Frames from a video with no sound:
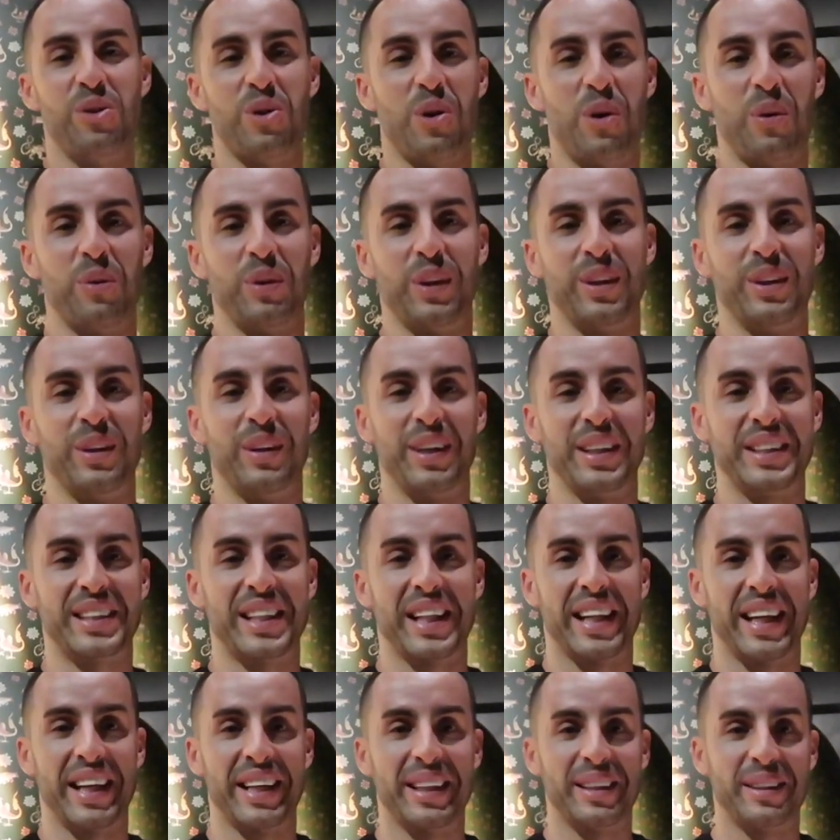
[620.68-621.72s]
more, you know, it's
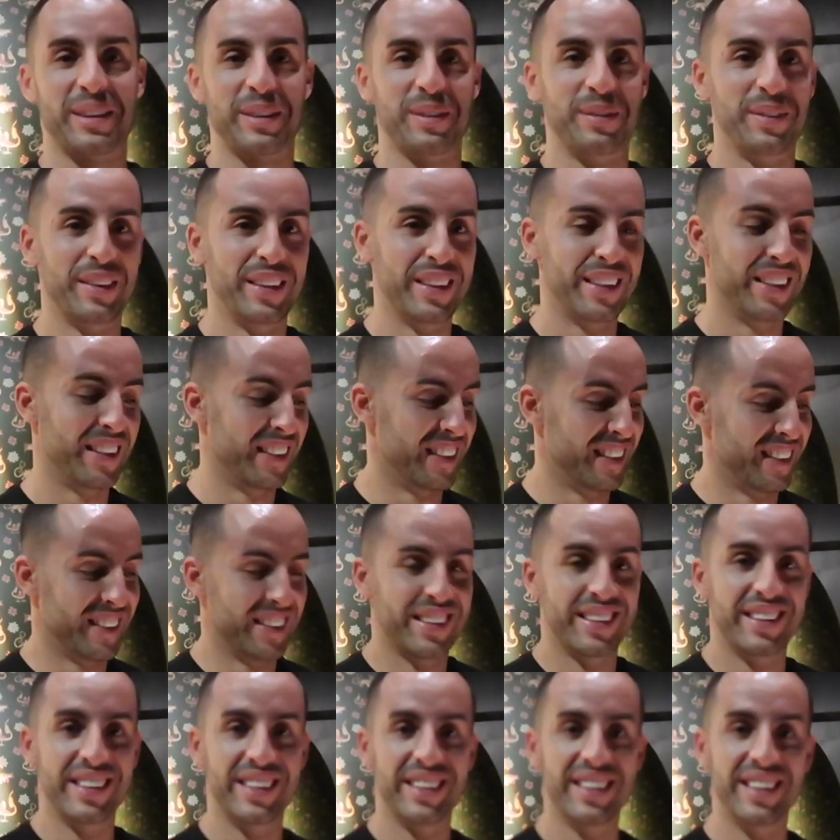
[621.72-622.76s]
like...
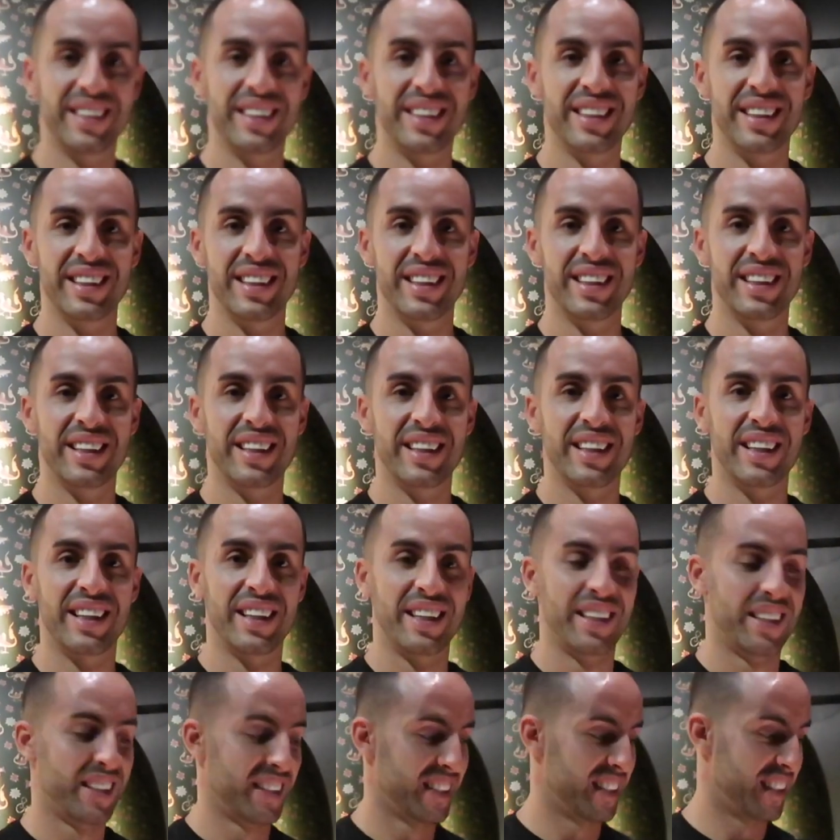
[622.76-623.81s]
Maybe,
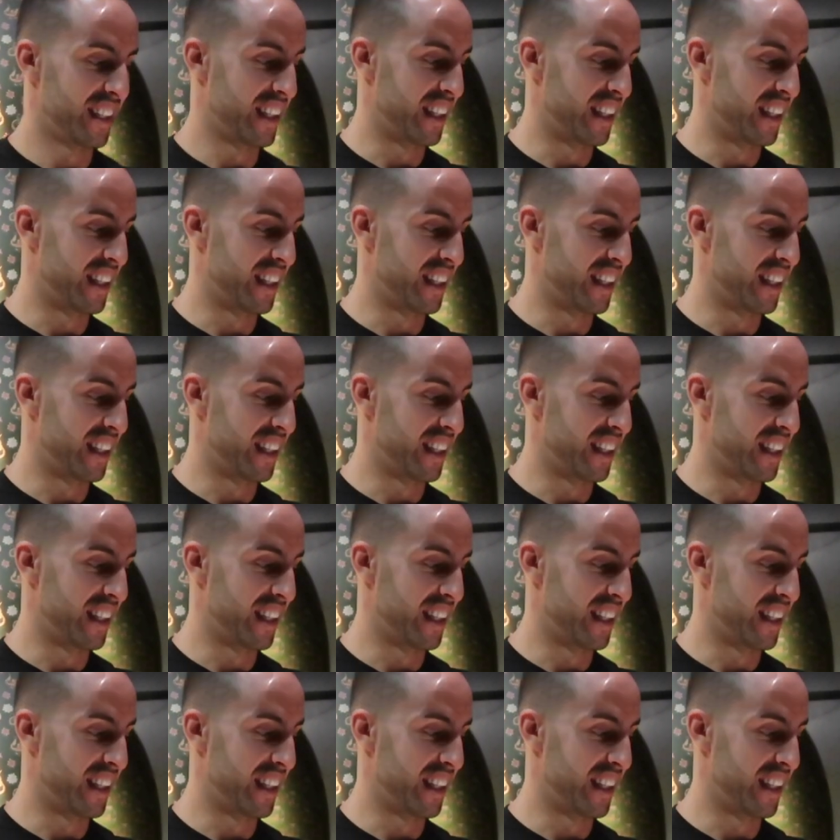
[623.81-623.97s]
maybe